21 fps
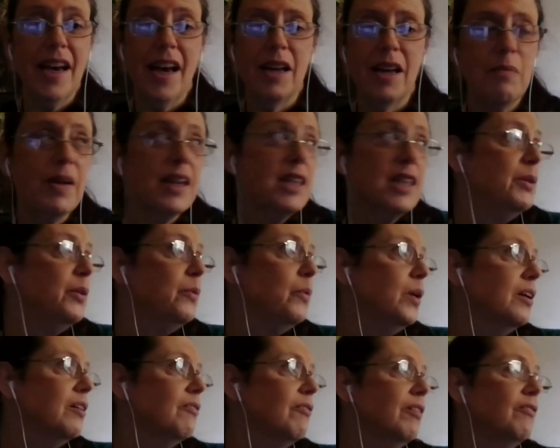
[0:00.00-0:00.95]
Yeah, it makes me
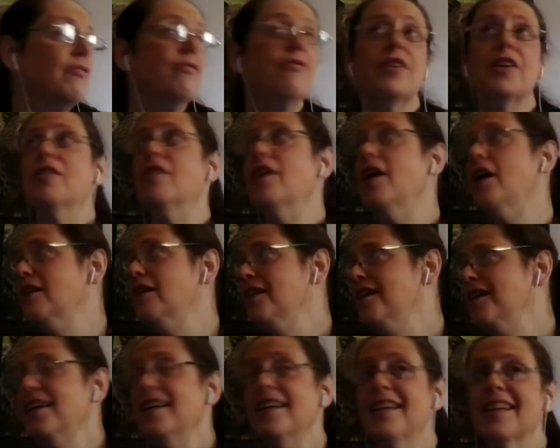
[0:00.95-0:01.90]
want to run and figure out